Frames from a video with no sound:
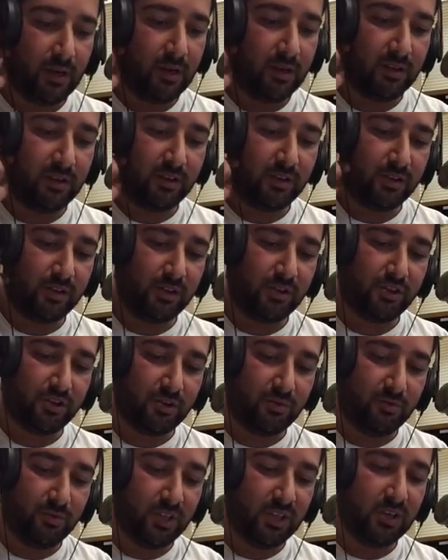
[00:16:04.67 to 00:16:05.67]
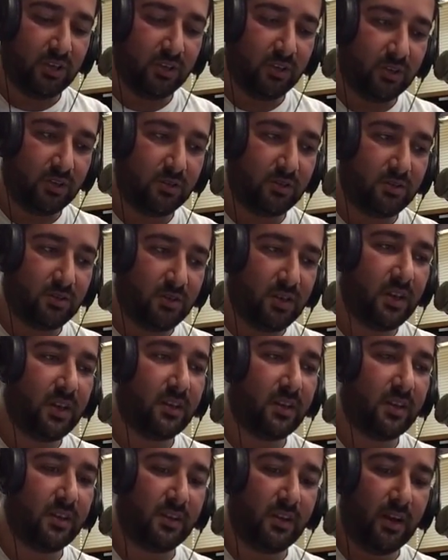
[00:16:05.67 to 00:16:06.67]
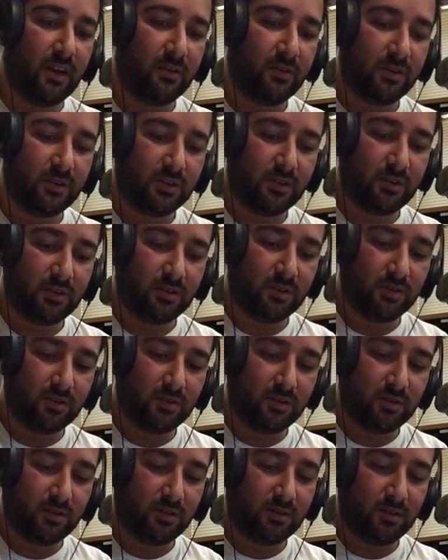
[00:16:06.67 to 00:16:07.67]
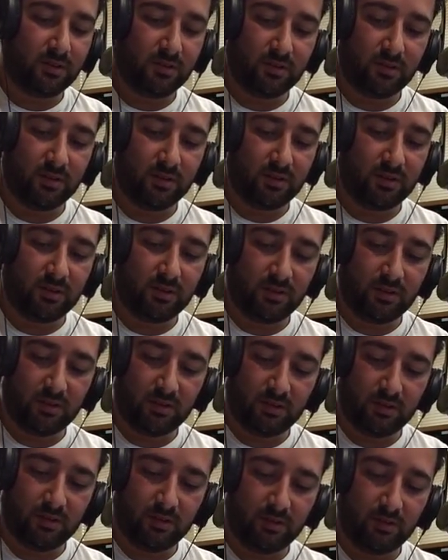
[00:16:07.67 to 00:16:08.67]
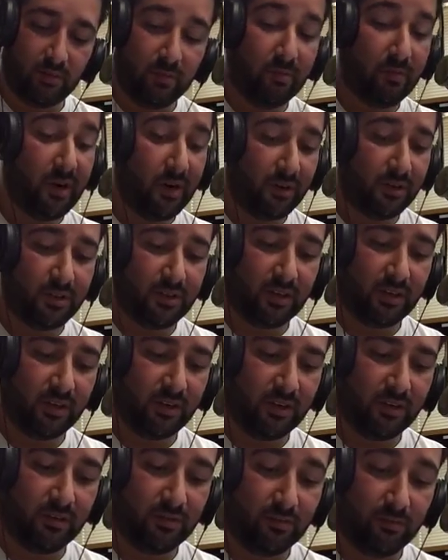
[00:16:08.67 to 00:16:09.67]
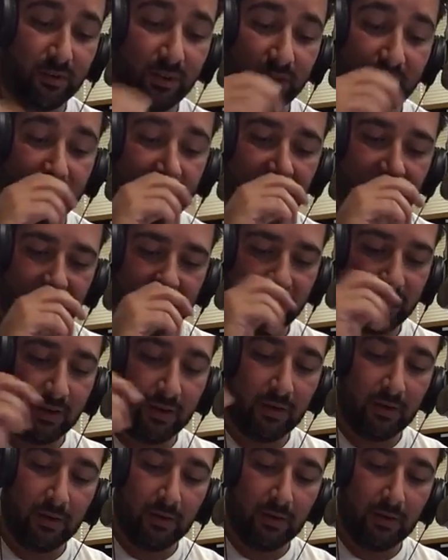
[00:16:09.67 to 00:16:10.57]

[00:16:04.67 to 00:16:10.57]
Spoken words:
They should really take that down. It's embarrassing, really embarrassing.